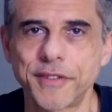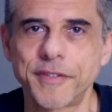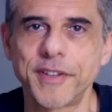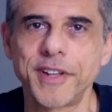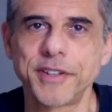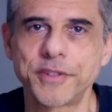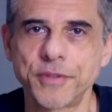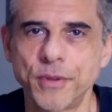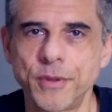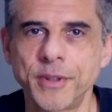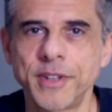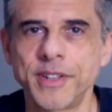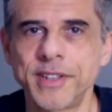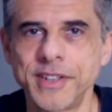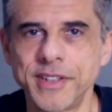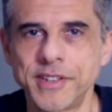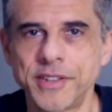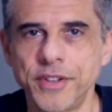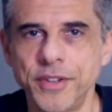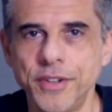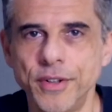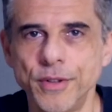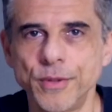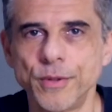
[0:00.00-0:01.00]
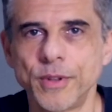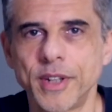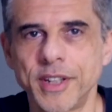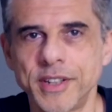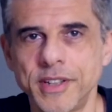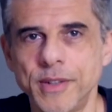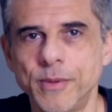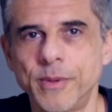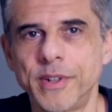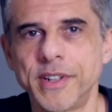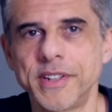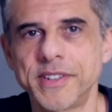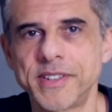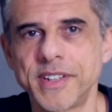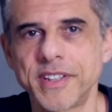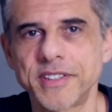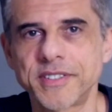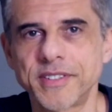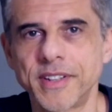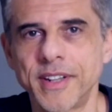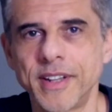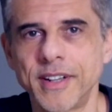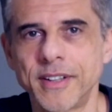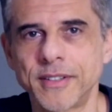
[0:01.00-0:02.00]
that's all you need to know and you want to
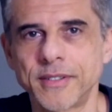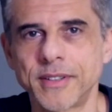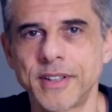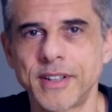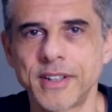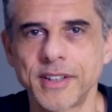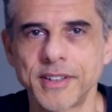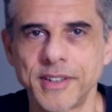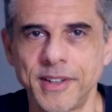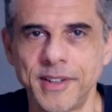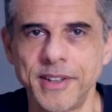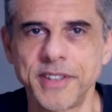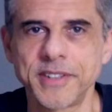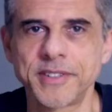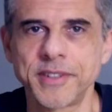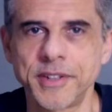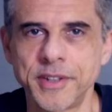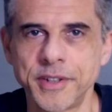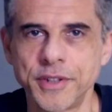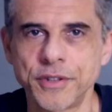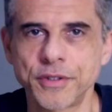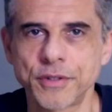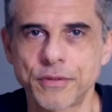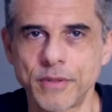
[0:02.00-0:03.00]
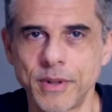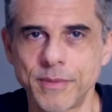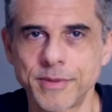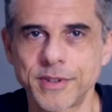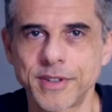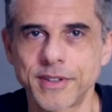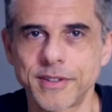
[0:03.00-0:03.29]
test it out, the link's in the description.